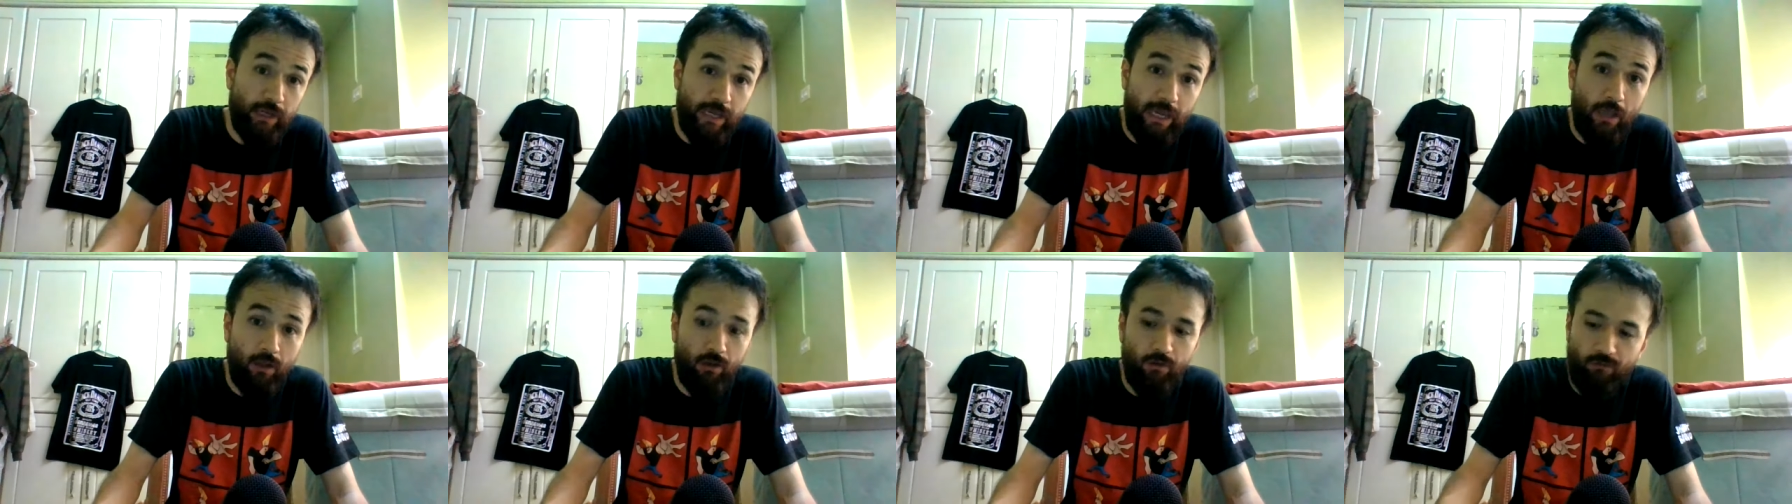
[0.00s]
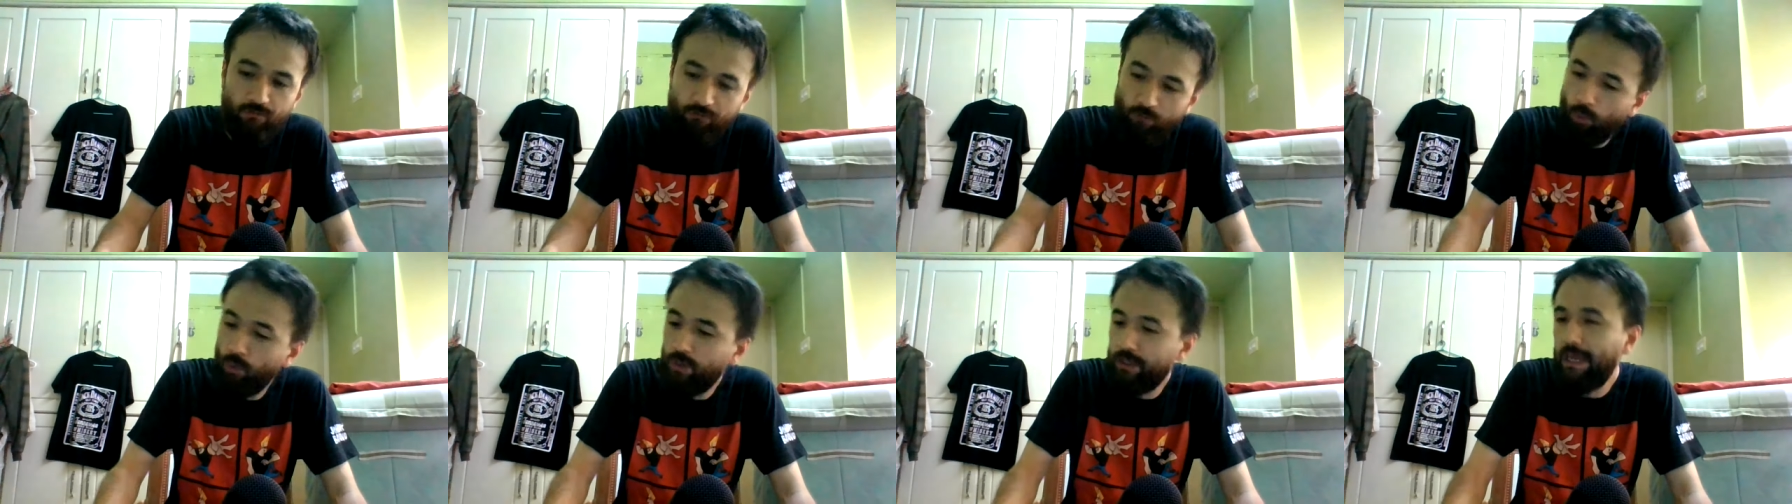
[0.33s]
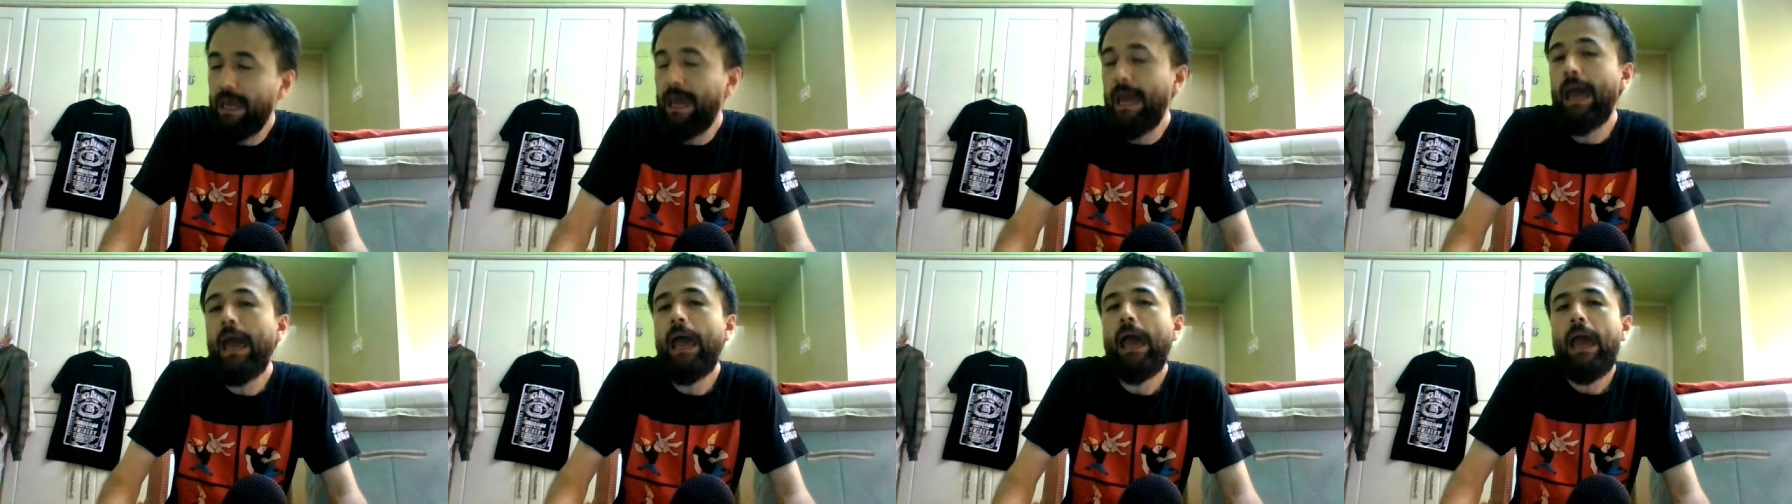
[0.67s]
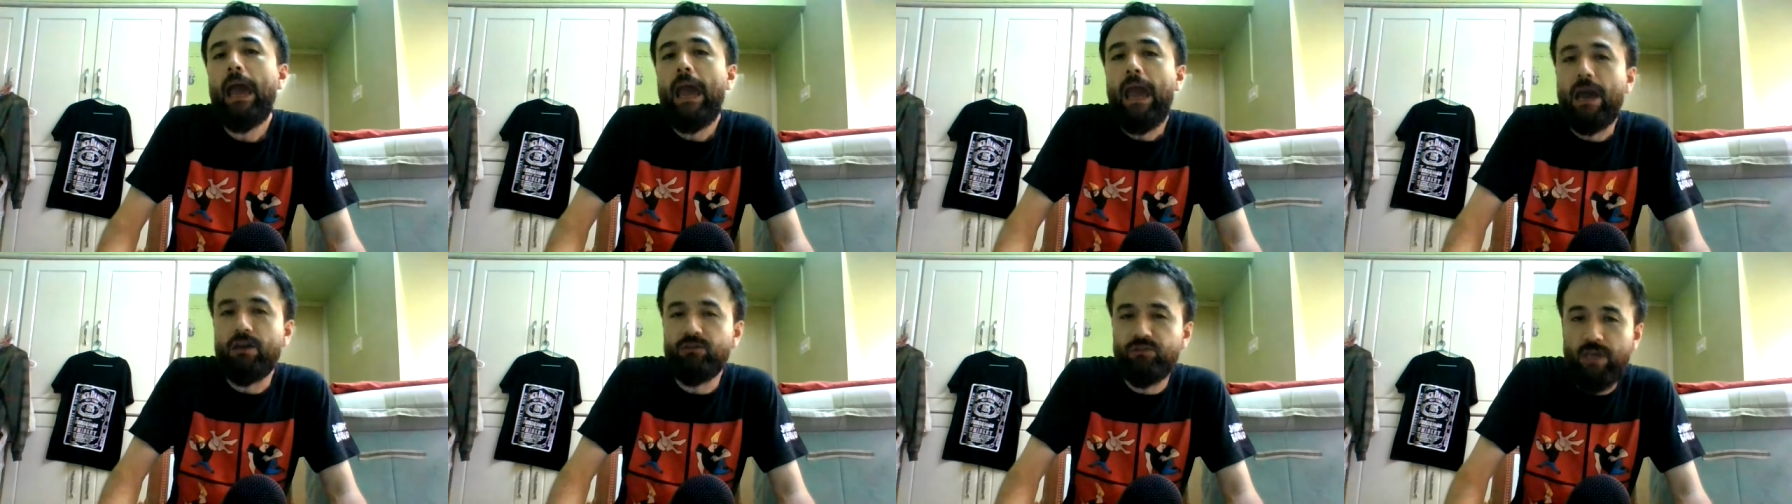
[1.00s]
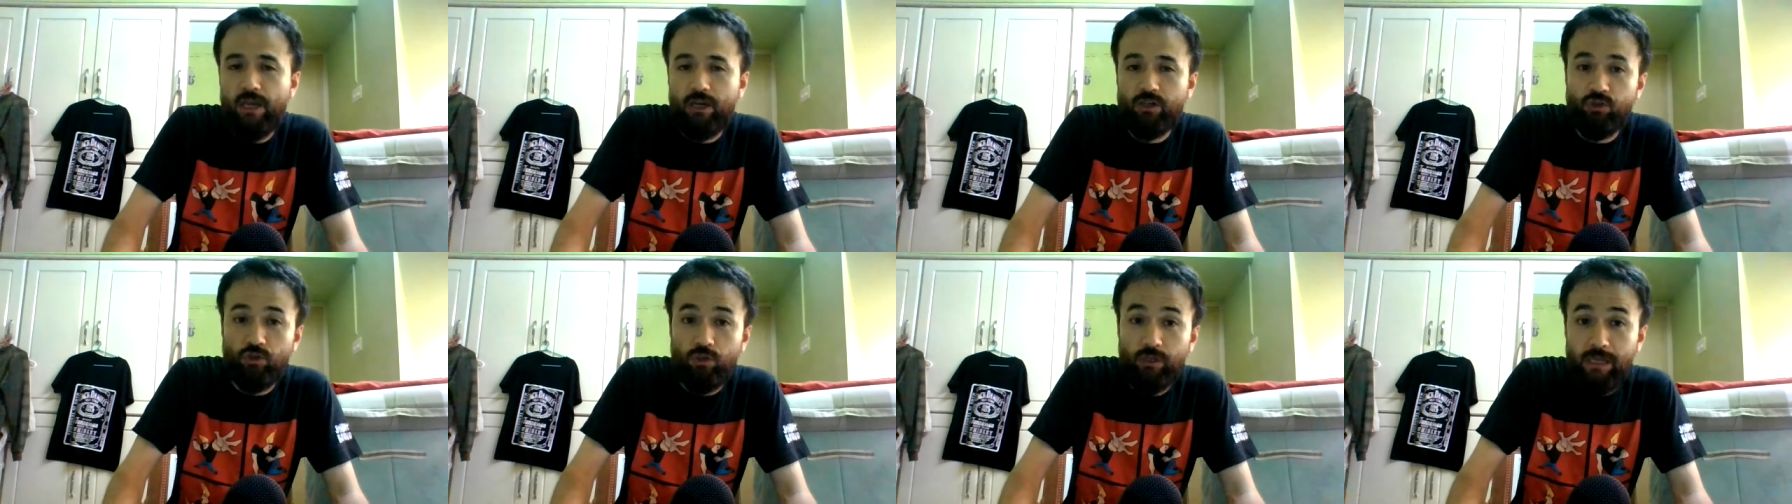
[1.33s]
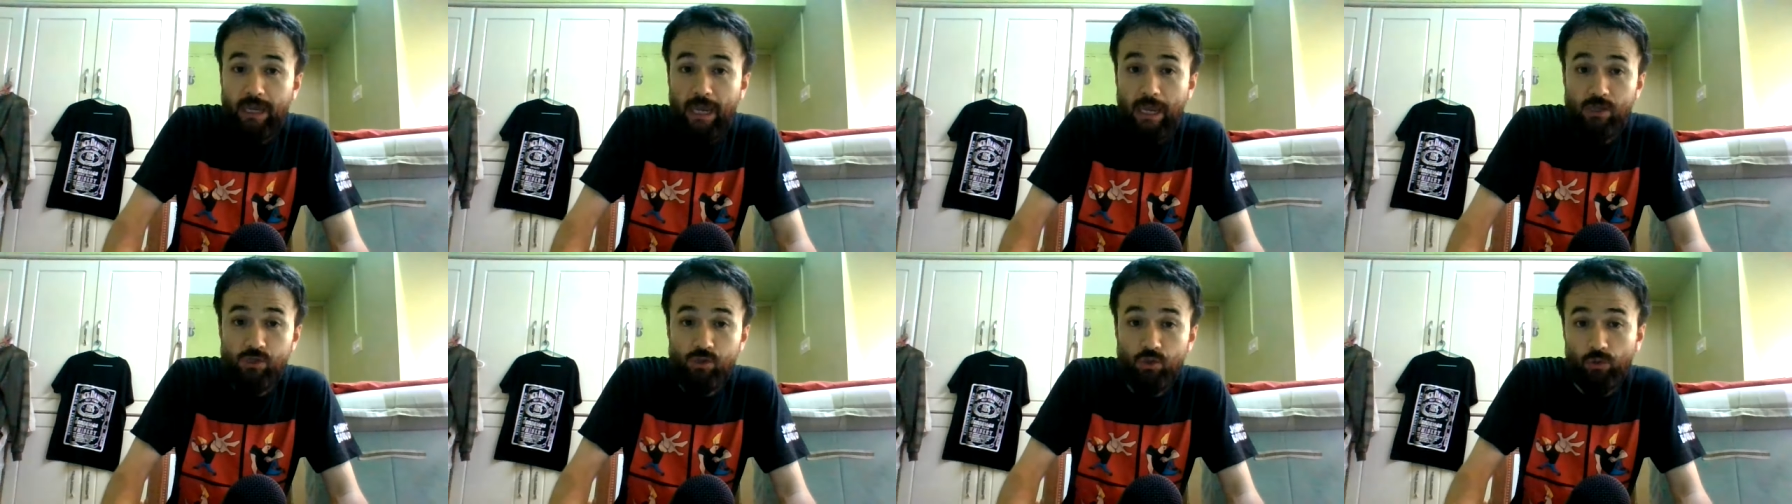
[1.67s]
California has actually
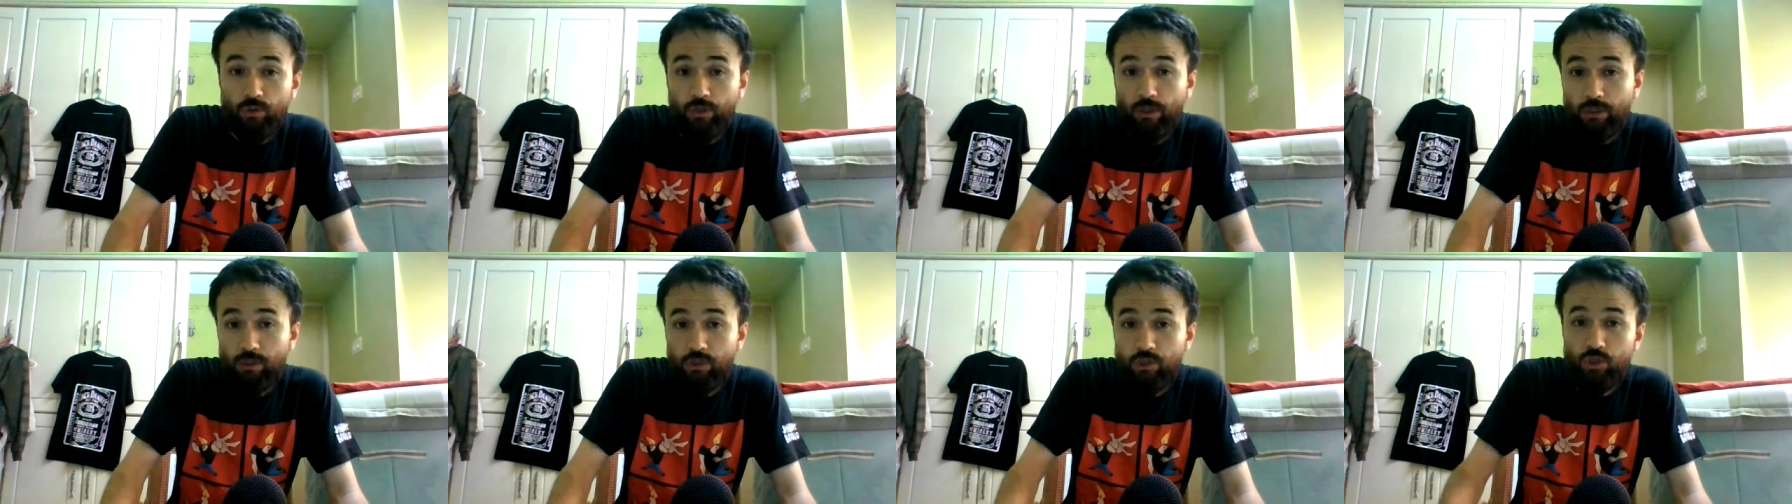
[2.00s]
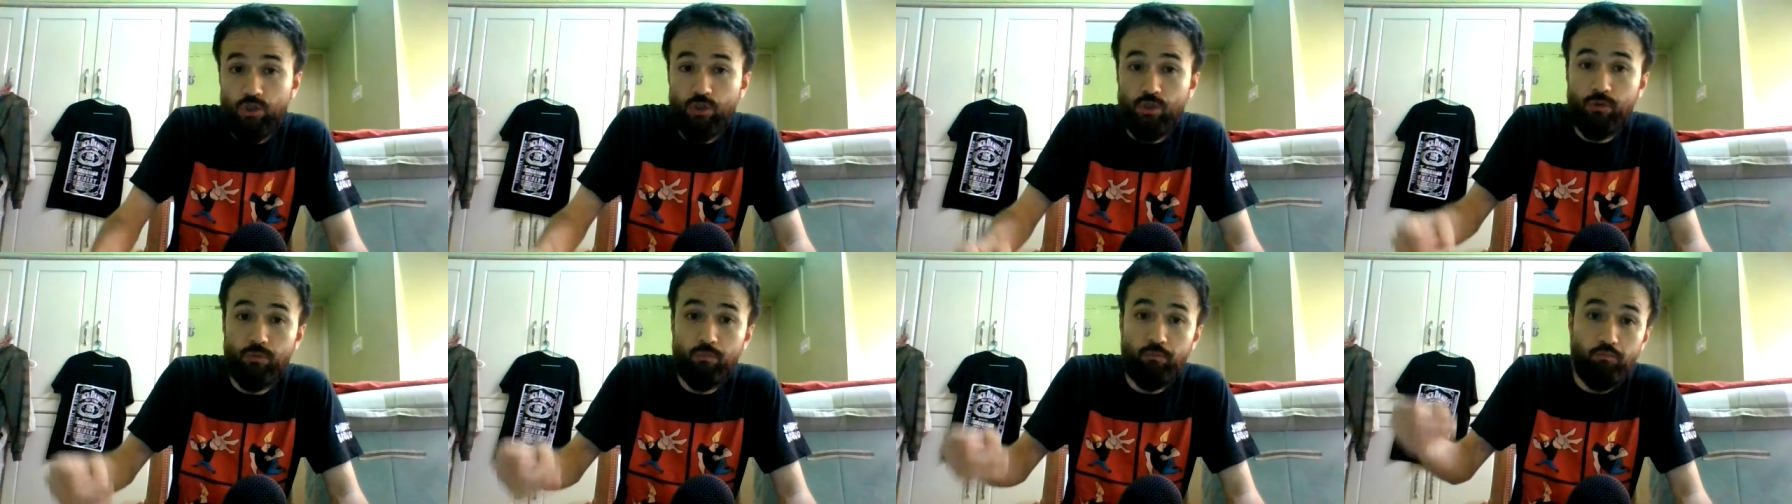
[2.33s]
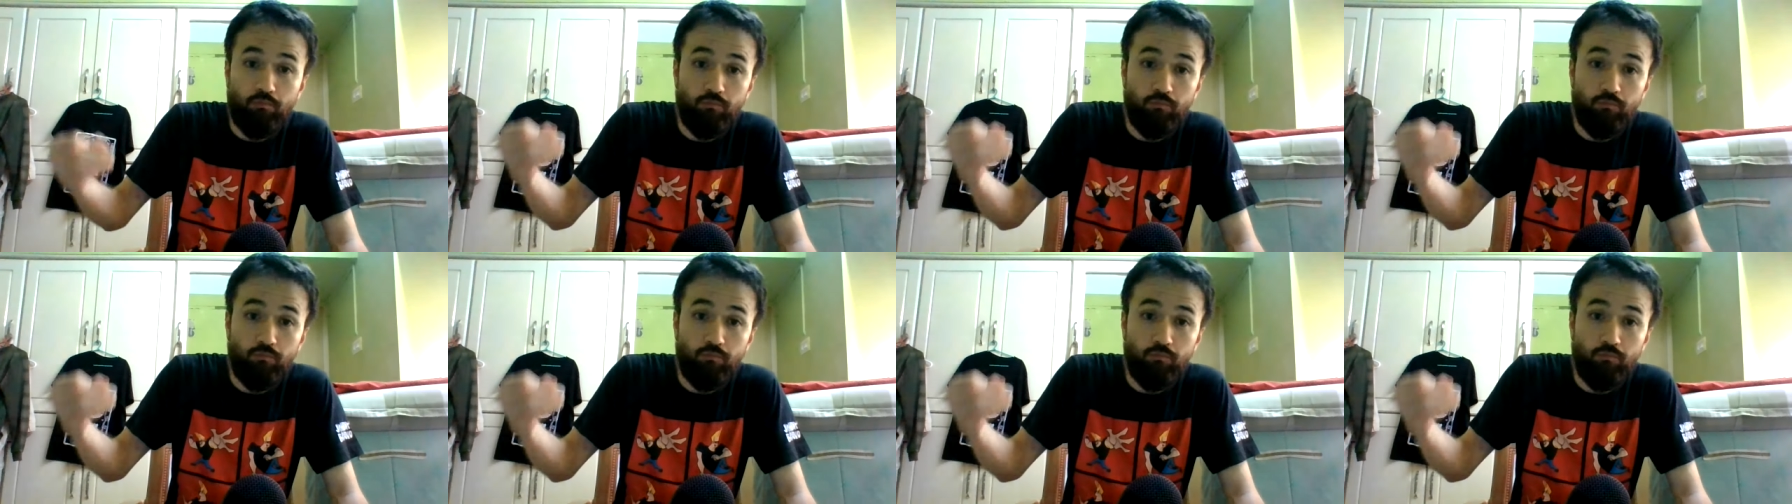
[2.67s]
canceled its